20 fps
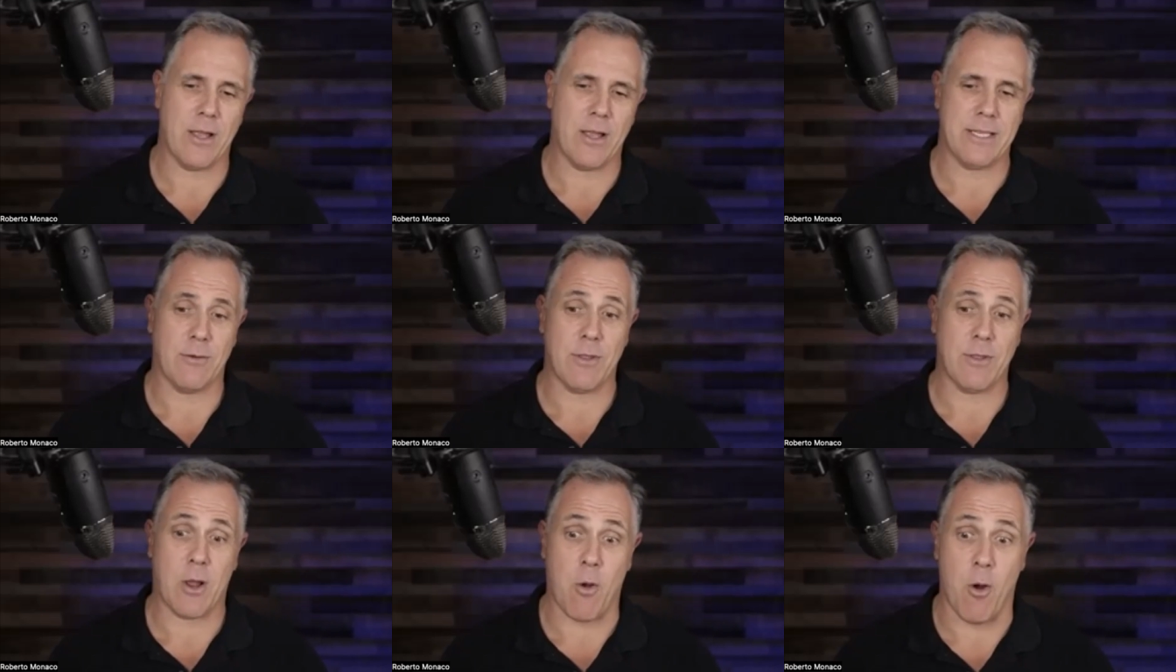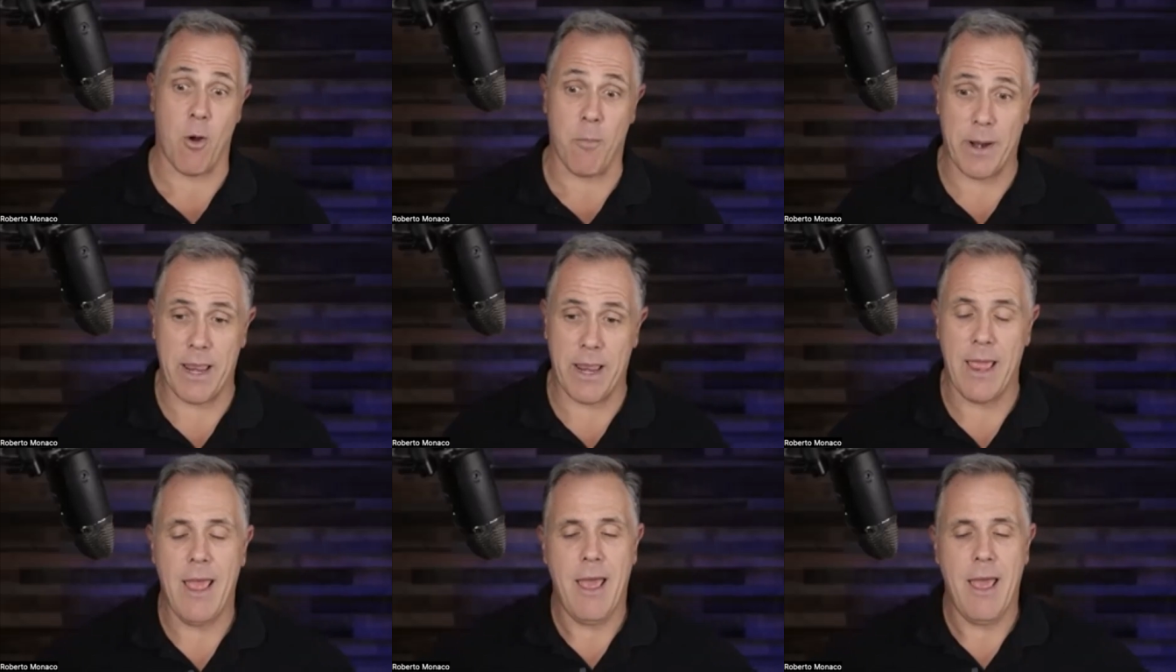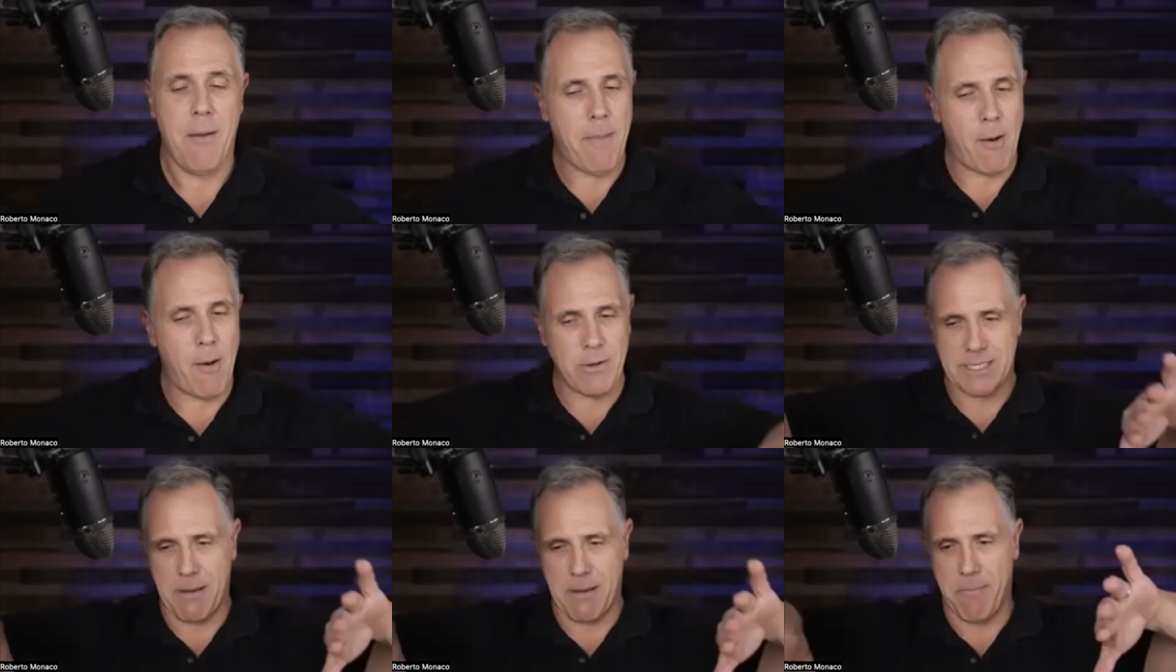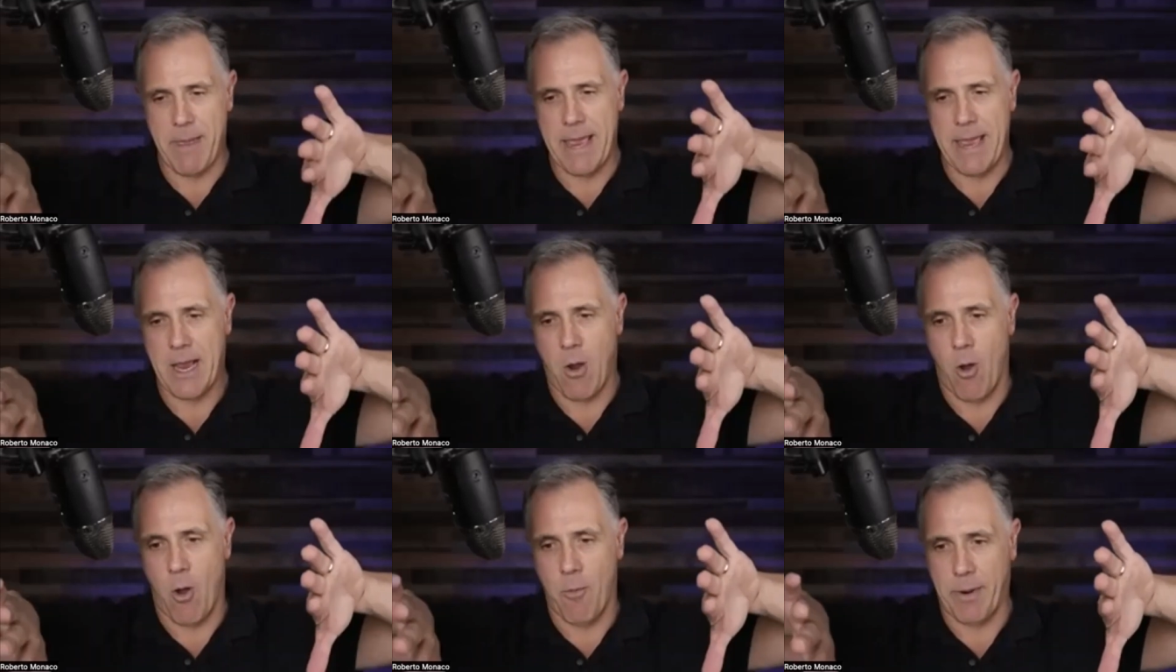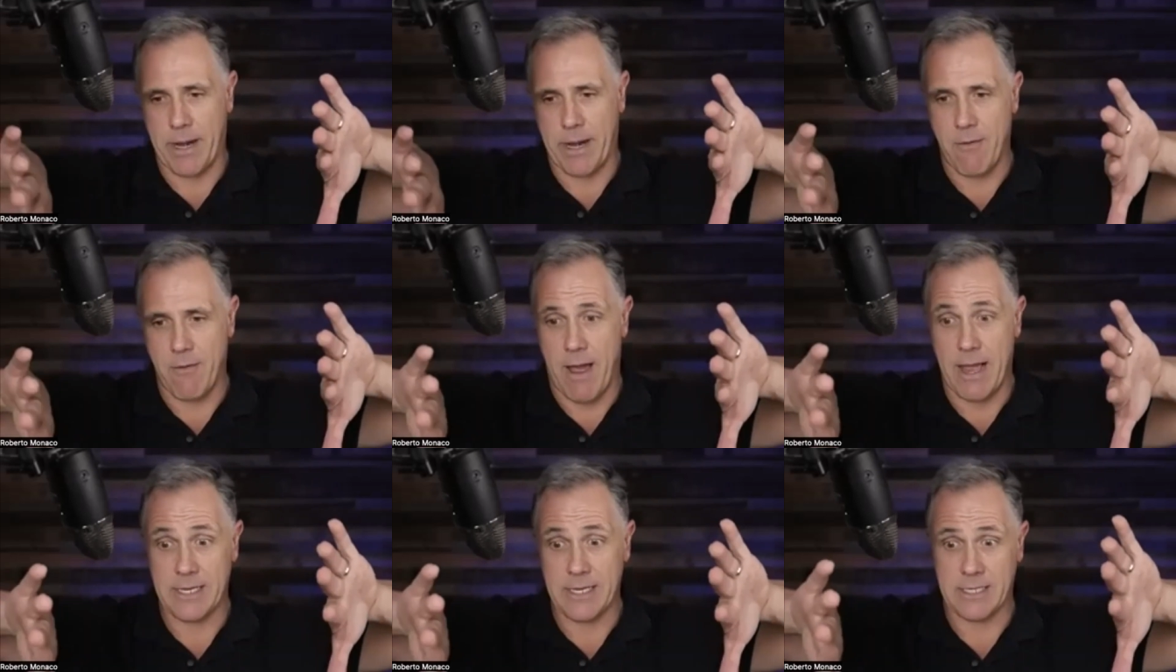tell the company. But it was a big company, right?